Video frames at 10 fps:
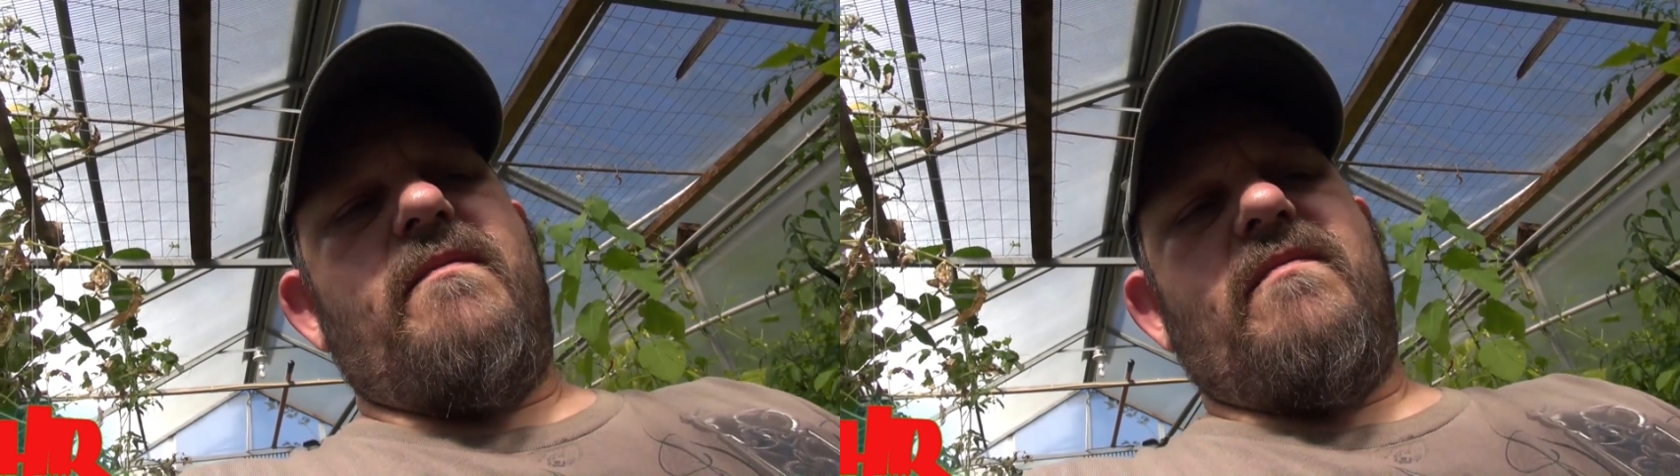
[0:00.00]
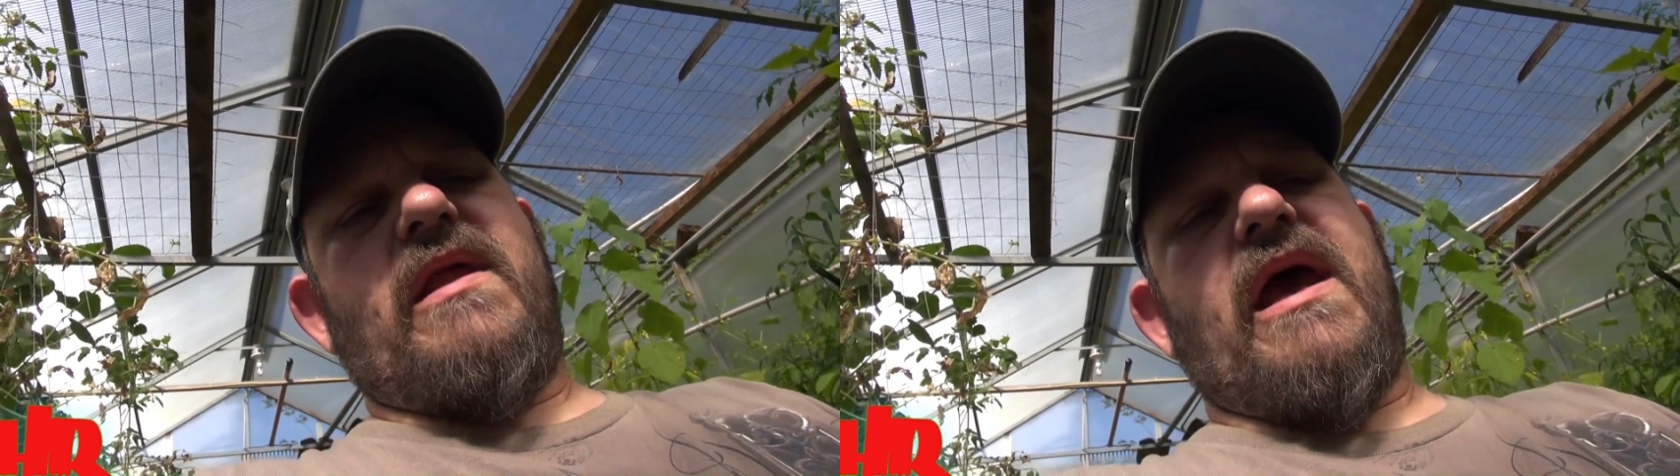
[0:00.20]

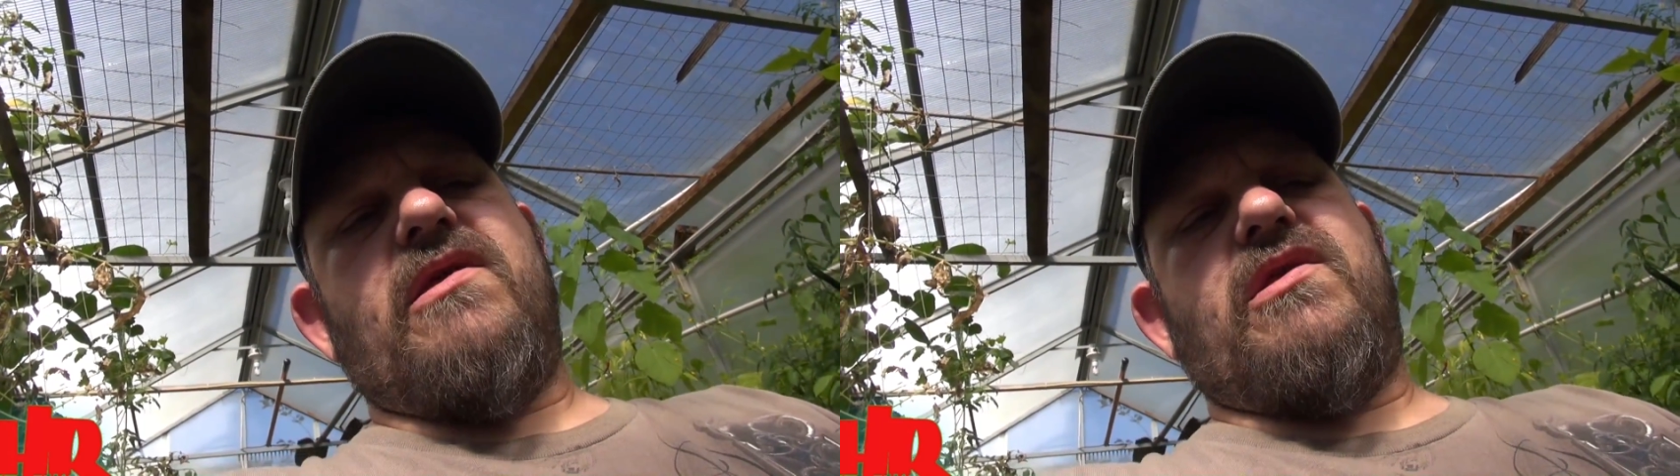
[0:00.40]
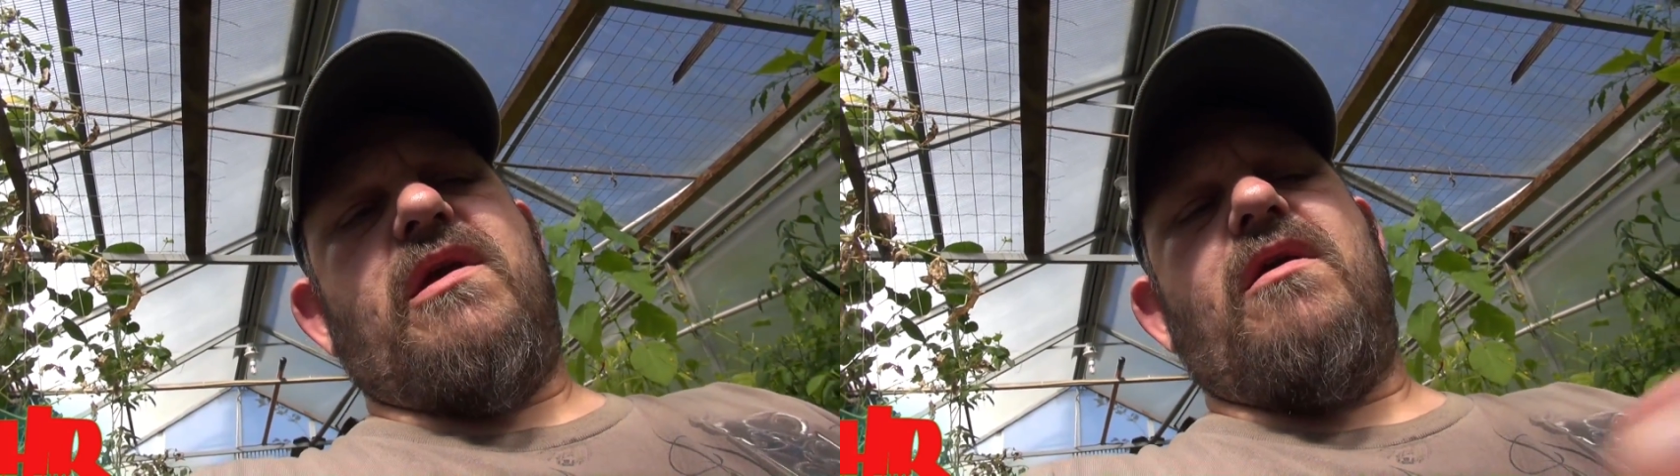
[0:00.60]

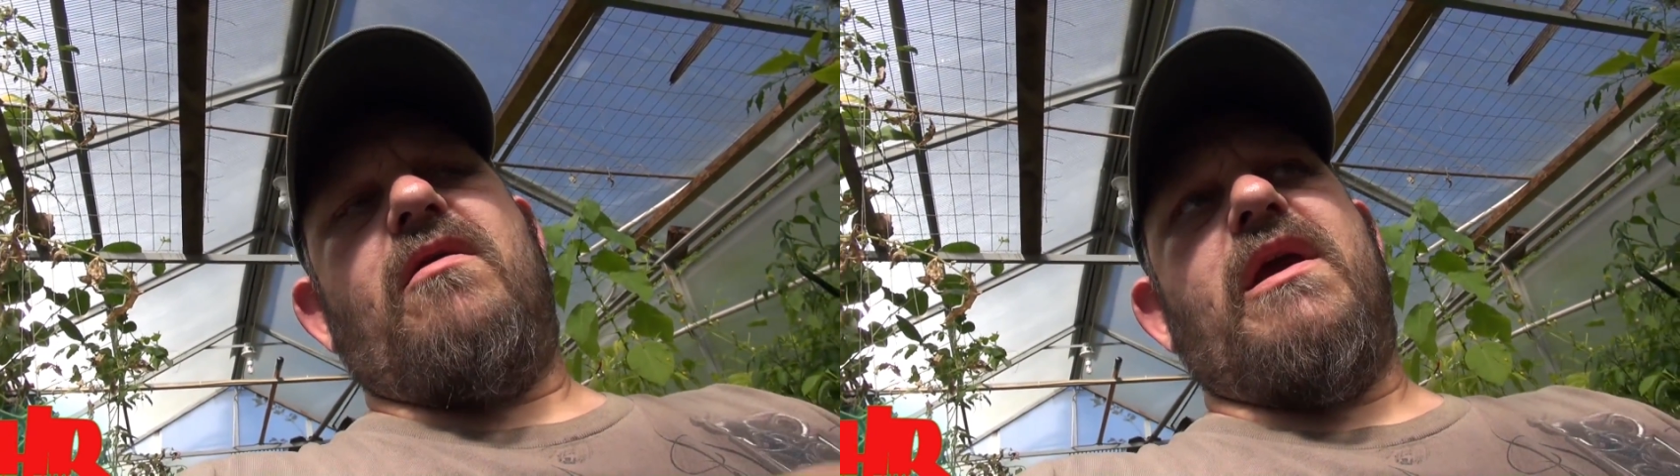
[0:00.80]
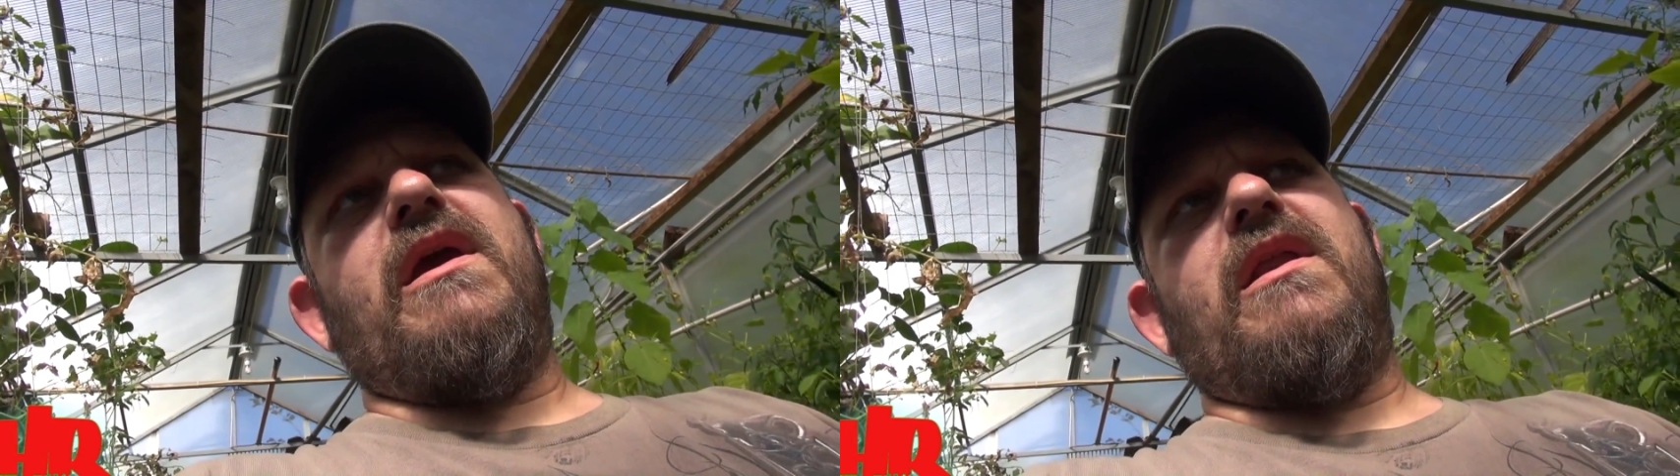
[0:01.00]
last
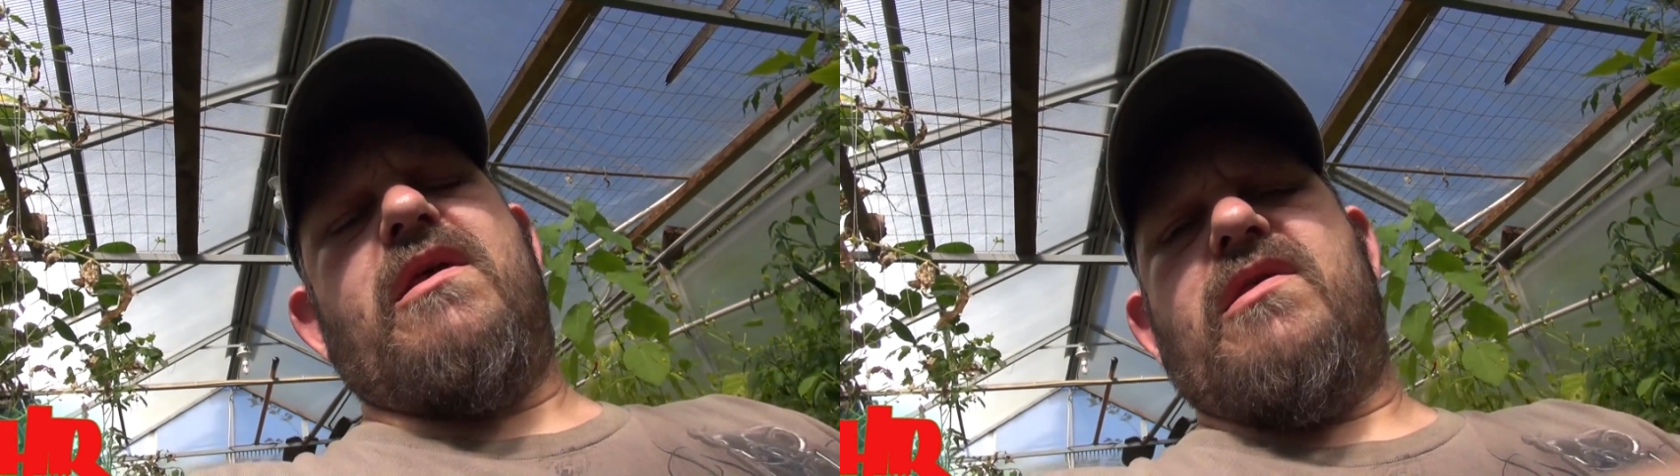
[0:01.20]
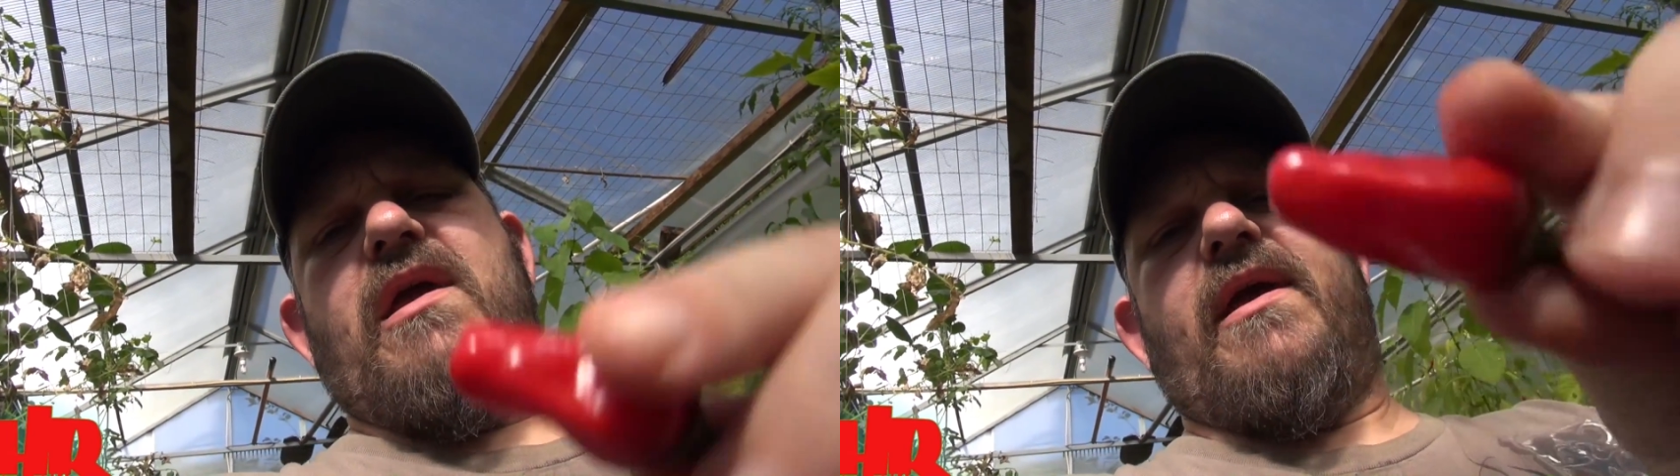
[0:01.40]
year eating
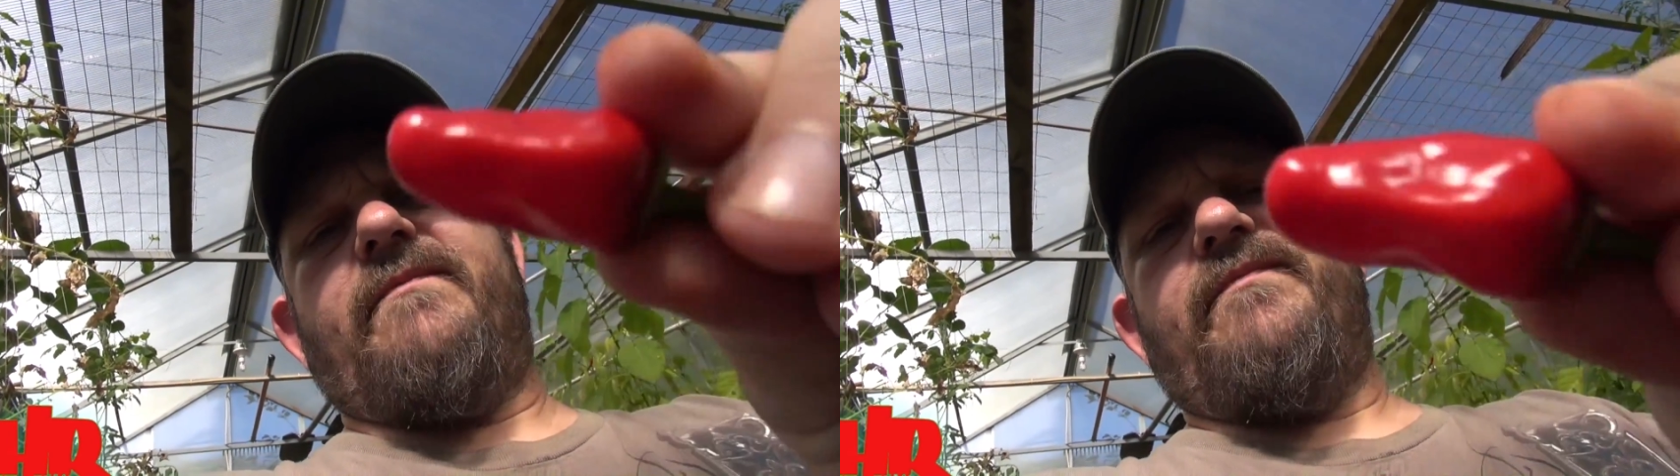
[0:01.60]
this thing.